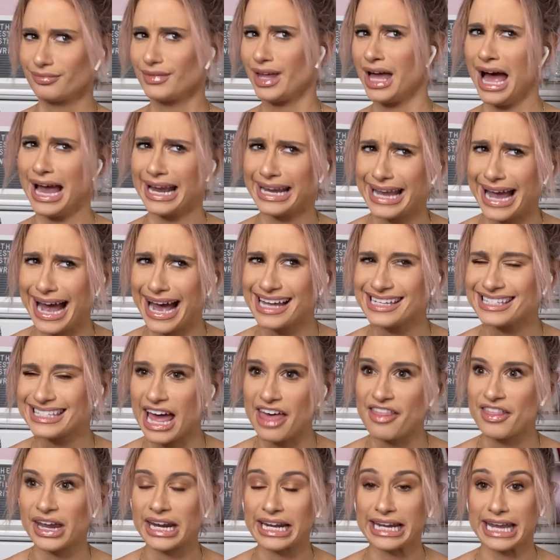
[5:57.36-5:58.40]
I guess.
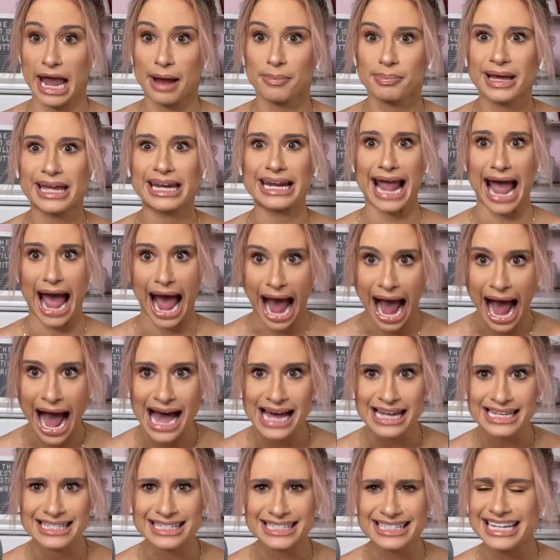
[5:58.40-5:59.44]
And then it kept getting
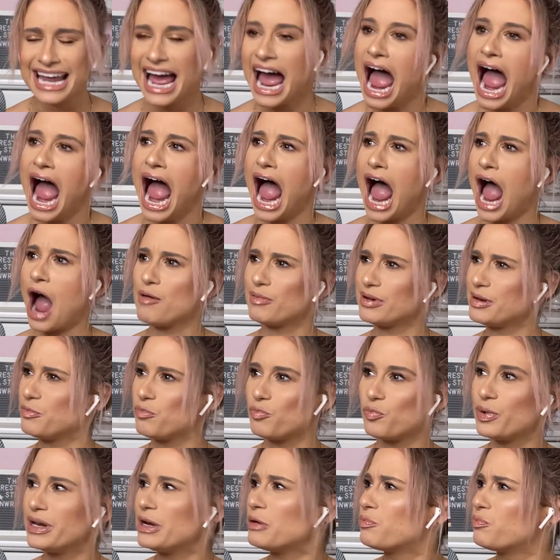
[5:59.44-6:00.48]
asked. And
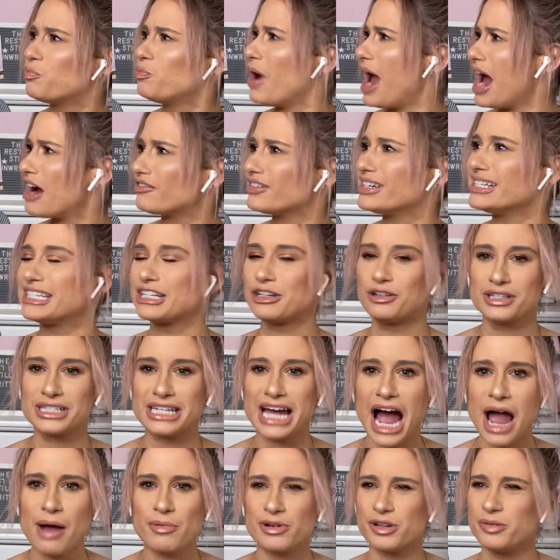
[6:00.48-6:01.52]
we every single
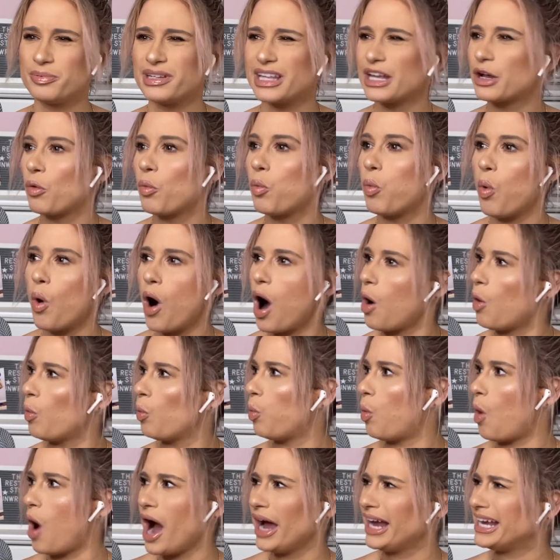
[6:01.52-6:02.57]
time we'd be like,
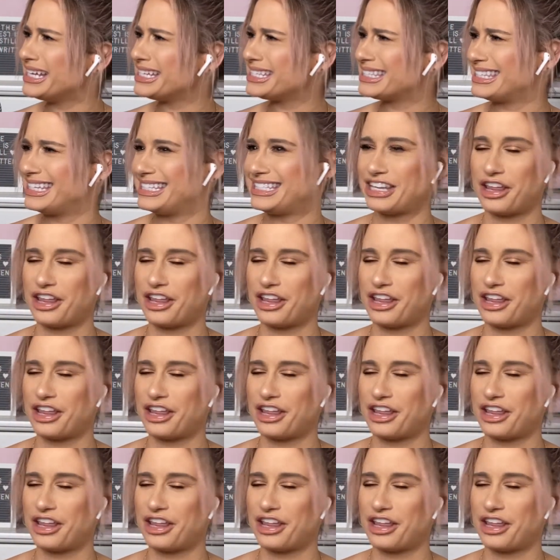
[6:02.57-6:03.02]
why is this